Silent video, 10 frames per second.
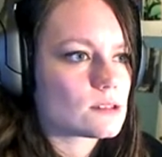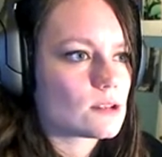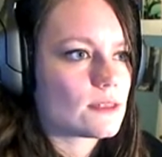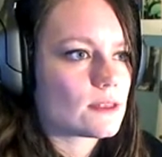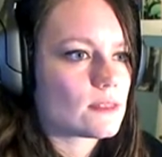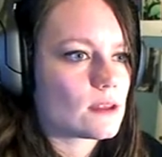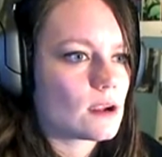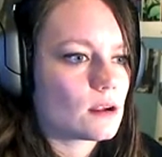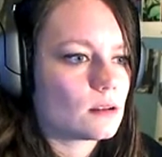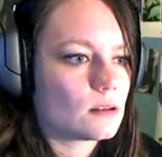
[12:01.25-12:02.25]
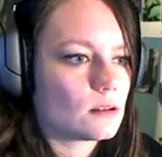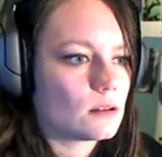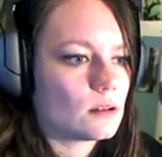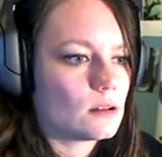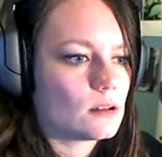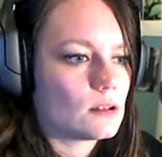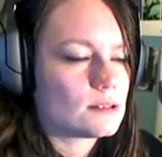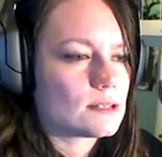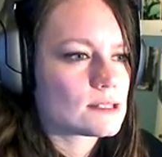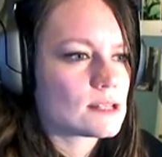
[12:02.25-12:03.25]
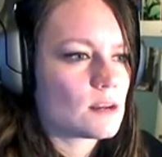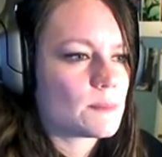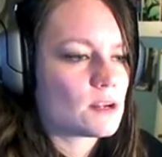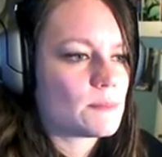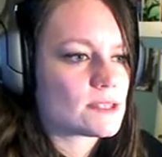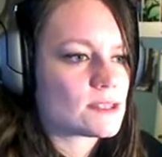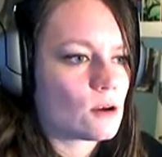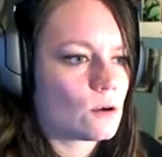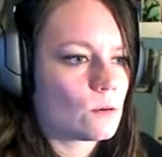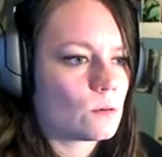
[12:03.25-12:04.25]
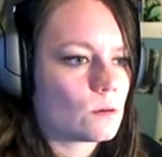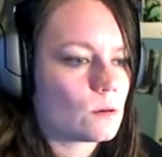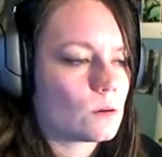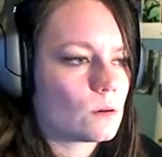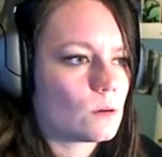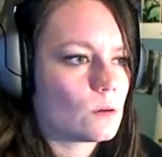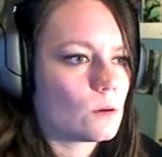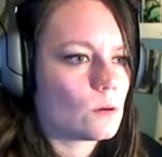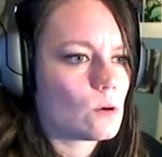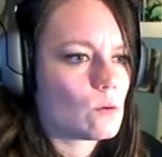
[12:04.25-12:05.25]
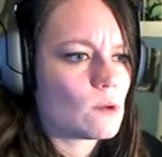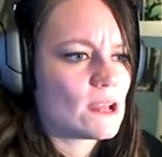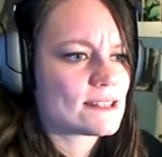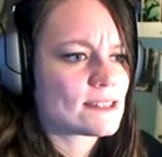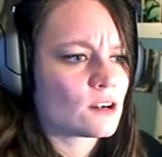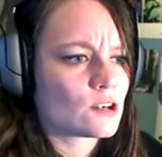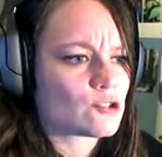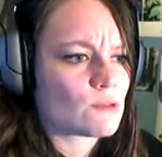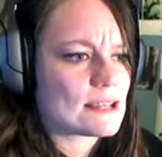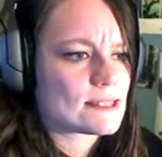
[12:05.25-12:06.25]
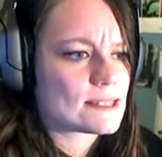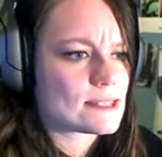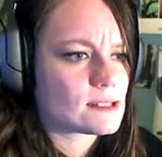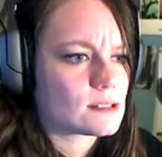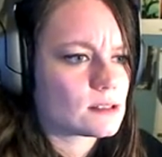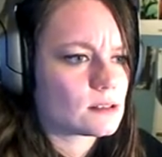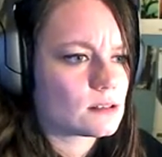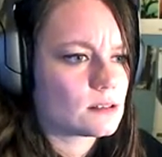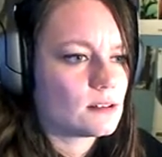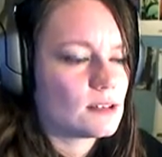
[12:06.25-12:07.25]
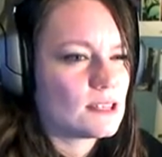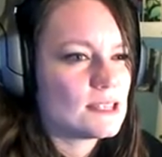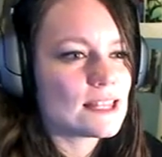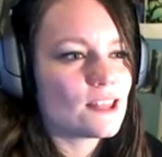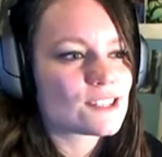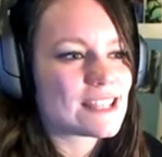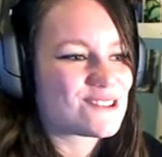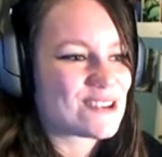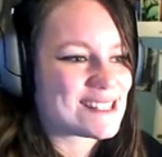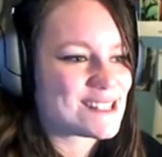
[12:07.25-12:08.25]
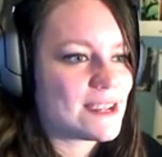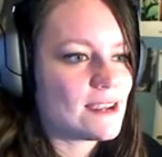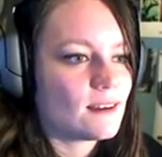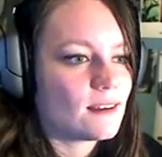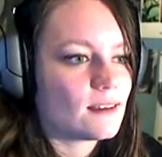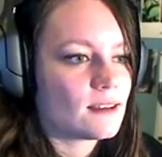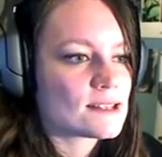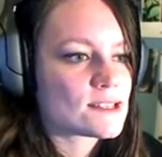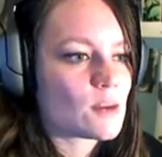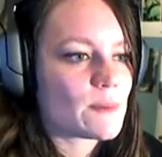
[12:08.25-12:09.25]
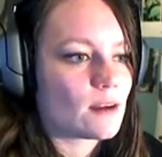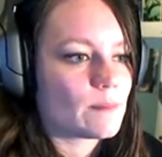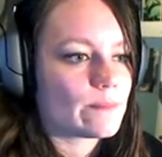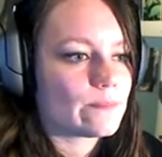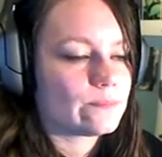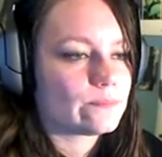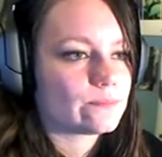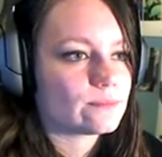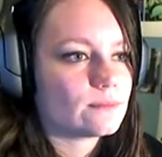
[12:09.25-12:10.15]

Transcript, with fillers: Is there anything in there? Does not appear to be so. Why is there a dress? This looks like a dress to me. Let's go up here.